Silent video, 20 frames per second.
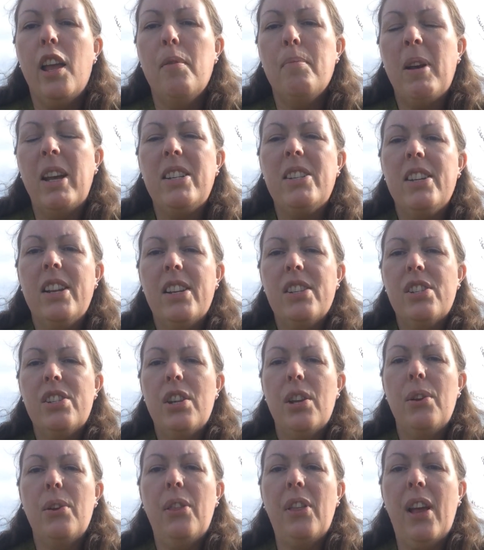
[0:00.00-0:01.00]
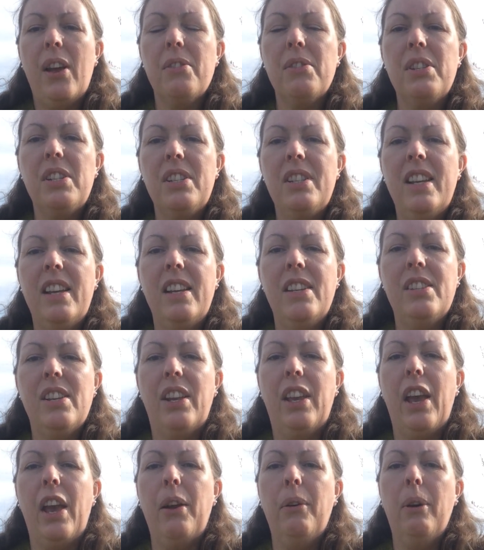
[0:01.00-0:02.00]
Imagine it's 2,000 years
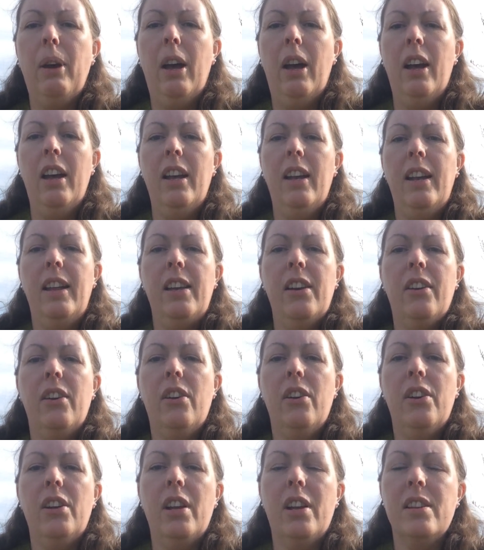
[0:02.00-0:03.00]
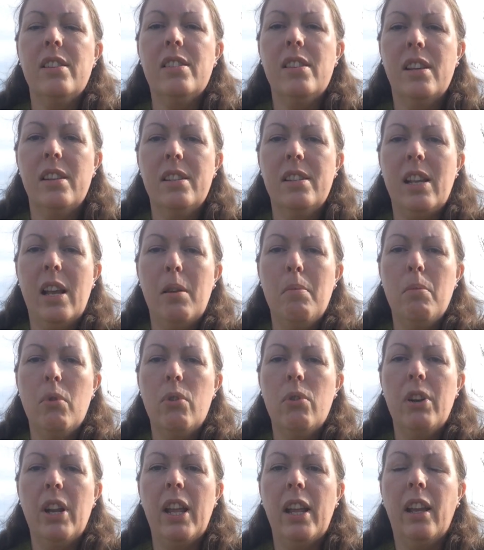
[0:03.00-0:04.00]
ago, early on a Sunday
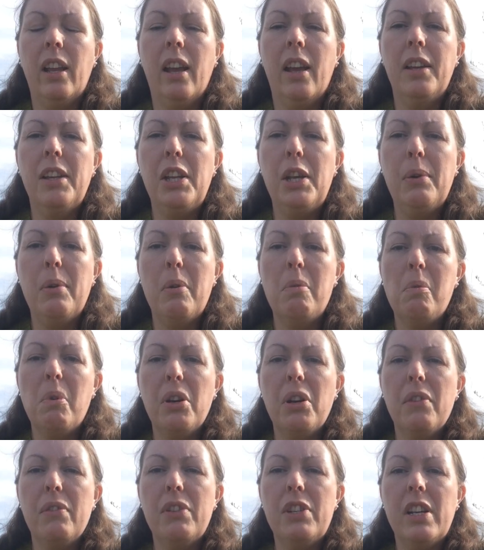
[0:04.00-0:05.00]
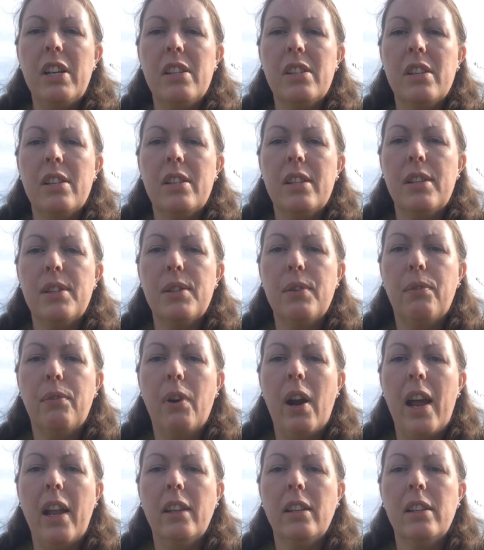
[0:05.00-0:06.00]
morning, and you are one of Jesus's
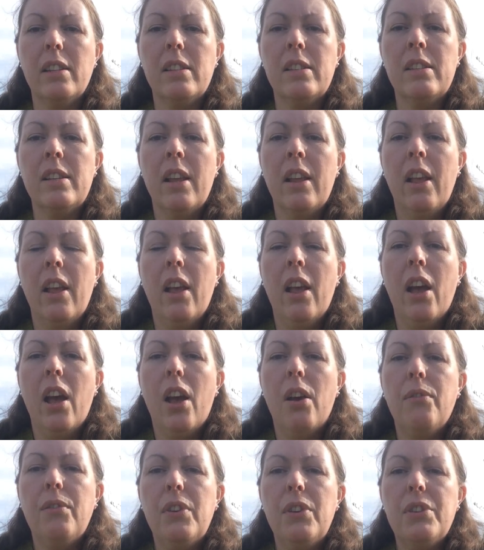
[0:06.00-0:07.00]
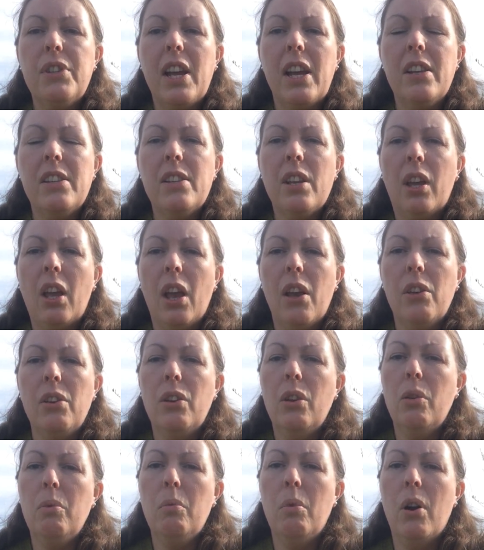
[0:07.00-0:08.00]
friends. A few days ago,
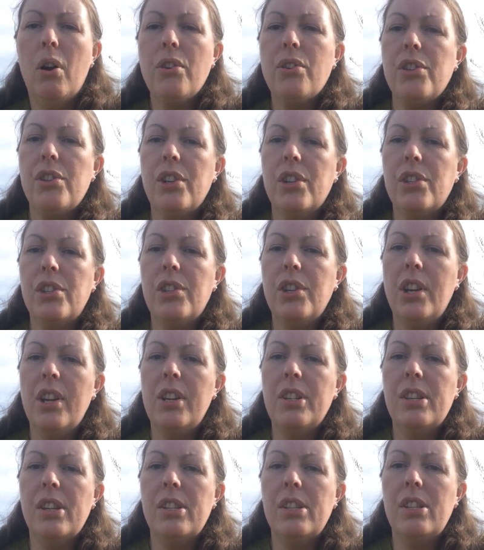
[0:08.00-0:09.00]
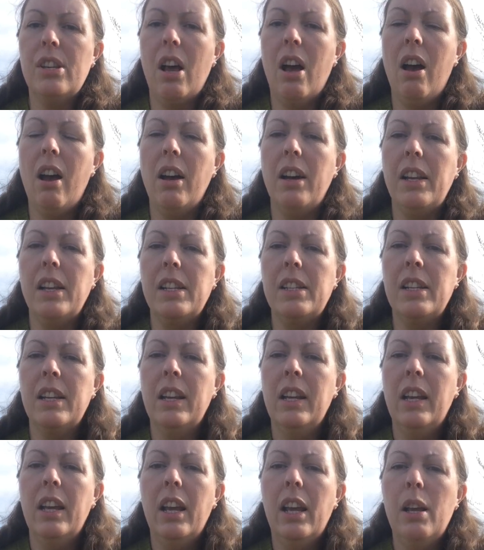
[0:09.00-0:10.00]
you watched as Jesus died.
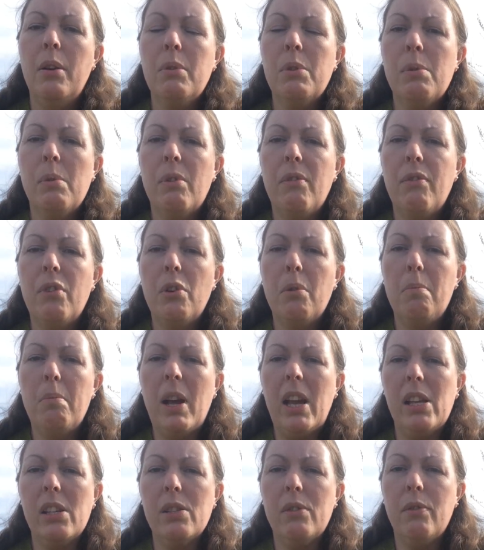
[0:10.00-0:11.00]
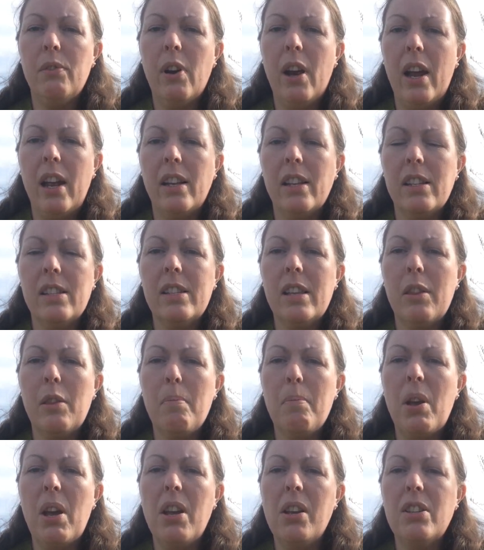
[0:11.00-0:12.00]
He was one of your best friends,
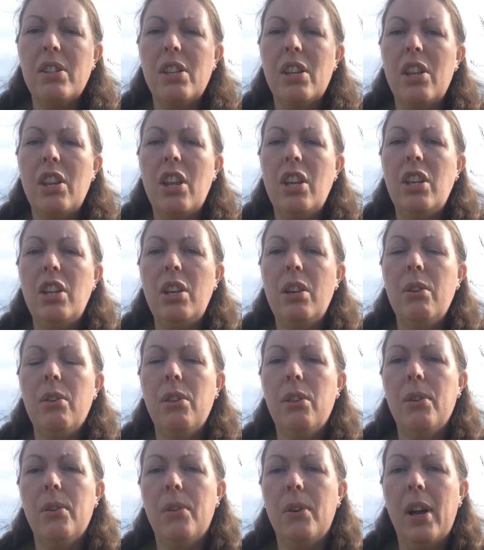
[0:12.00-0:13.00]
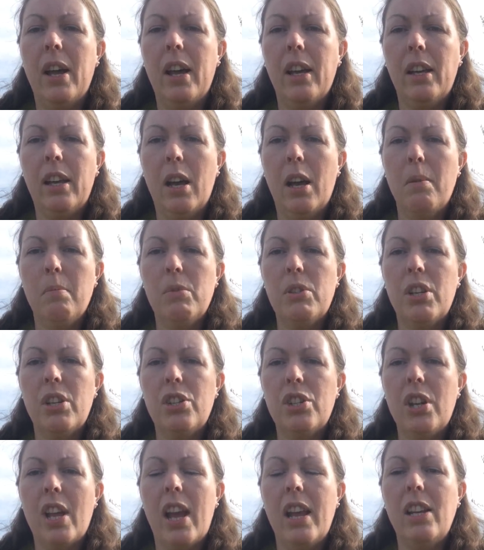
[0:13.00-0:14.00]
the person that you thought had come to
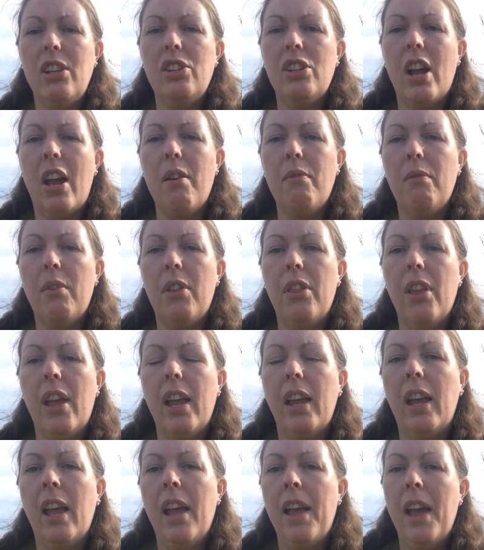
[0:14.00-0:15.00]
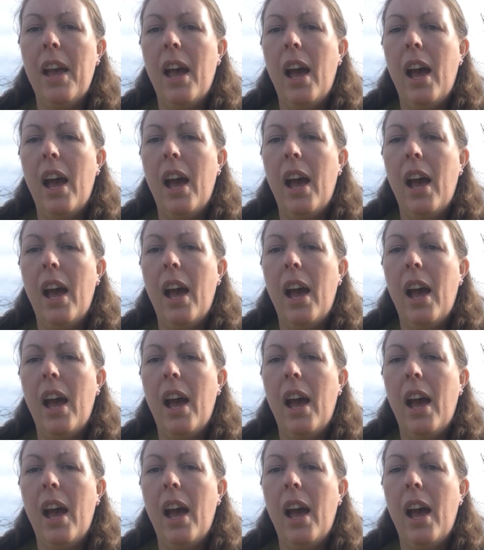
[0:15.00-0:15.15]
change everything